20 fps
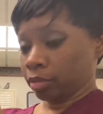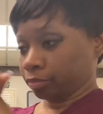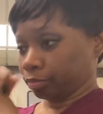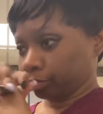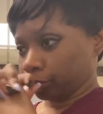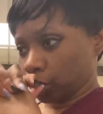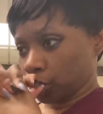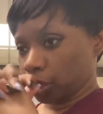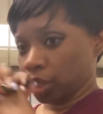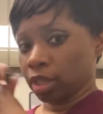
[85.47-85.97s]

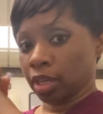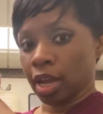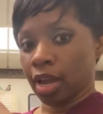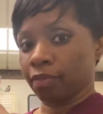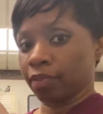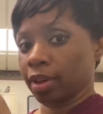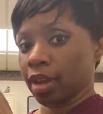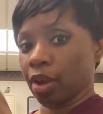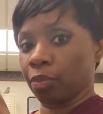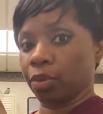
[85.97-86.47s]
she
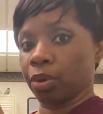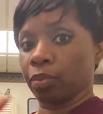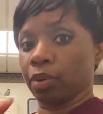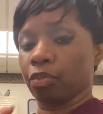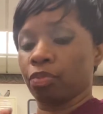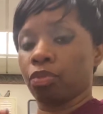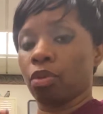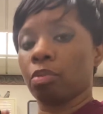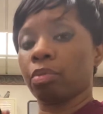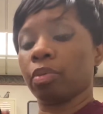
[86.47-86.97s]
loved it and we went
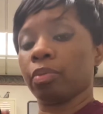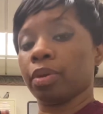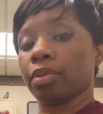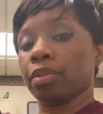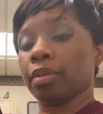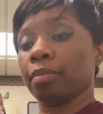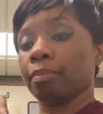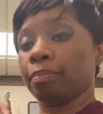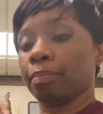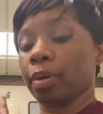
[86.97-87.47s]
forward with
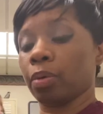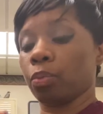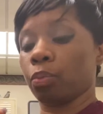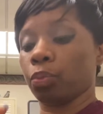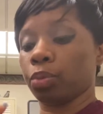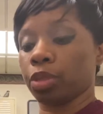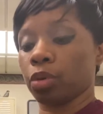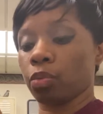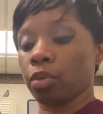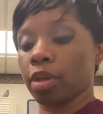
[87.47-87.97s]
it.
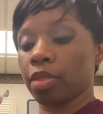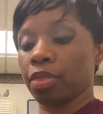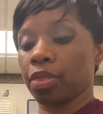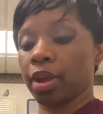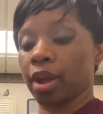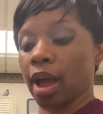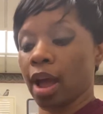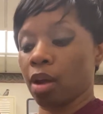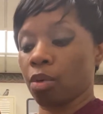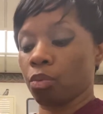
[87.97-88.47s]
But the one
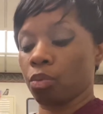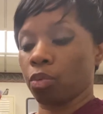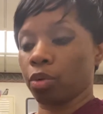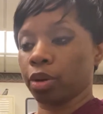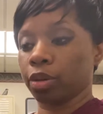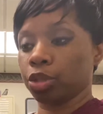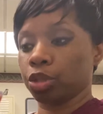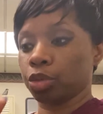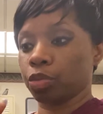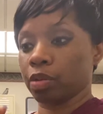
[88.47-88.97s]
thing I
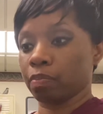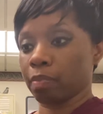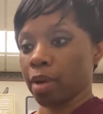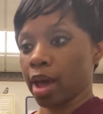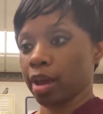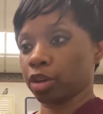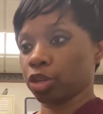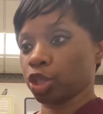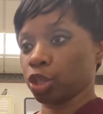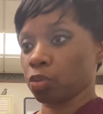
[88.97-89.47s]
want to
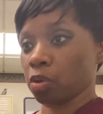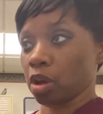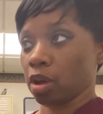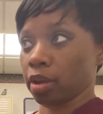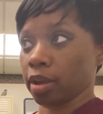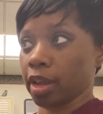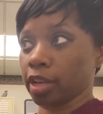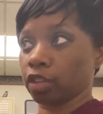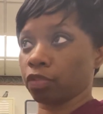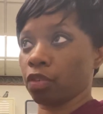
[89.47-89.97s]
admonish you
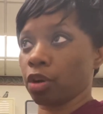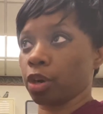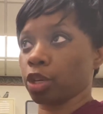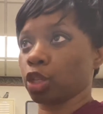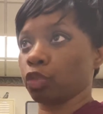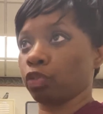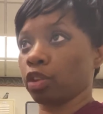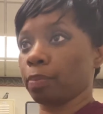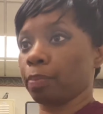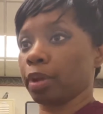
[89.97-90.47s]
all as far as
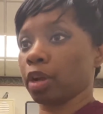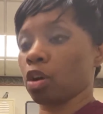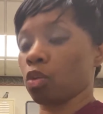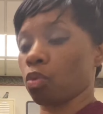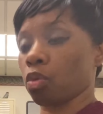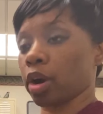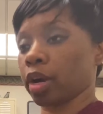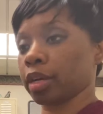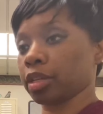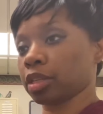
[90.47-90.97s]
flipping a
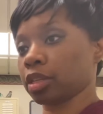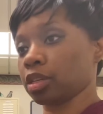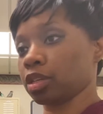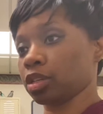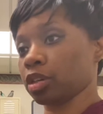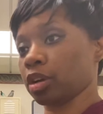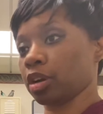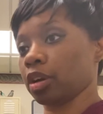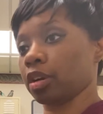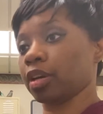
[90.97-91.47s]
work is
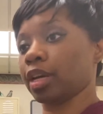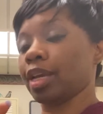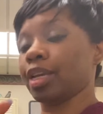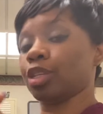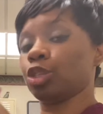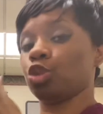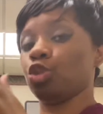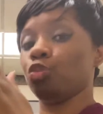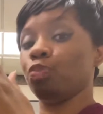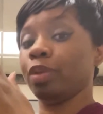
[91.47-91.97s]
concerned is
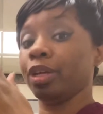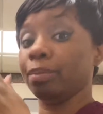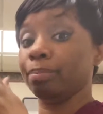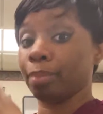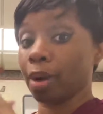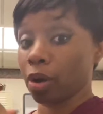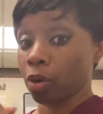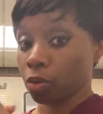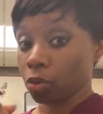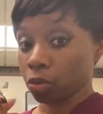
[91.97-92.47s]
to be
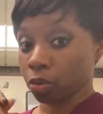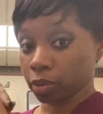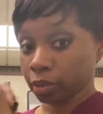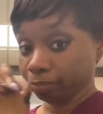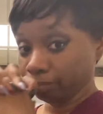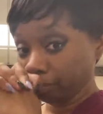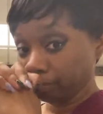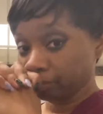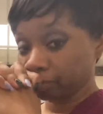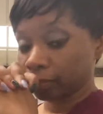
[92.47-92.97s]
bold.
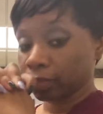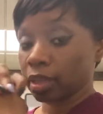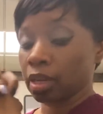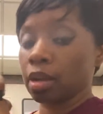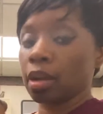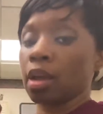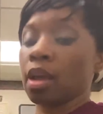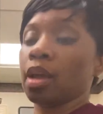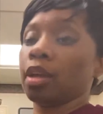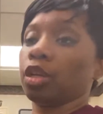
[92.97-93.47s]

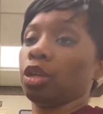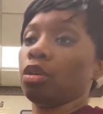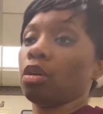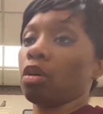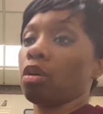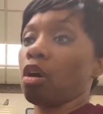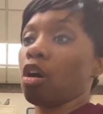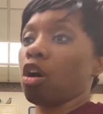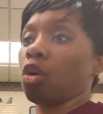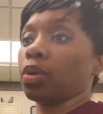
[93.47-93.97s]
You
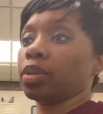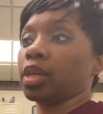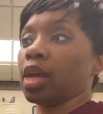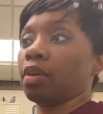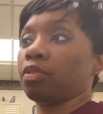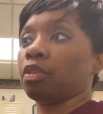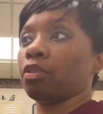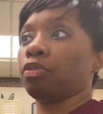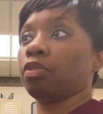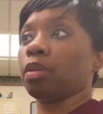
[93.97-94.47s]
don't always
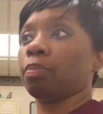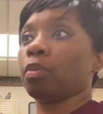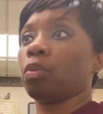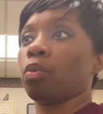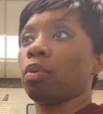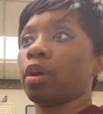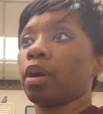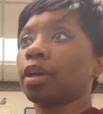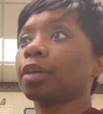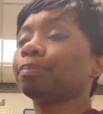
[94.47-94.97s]
have to flip a work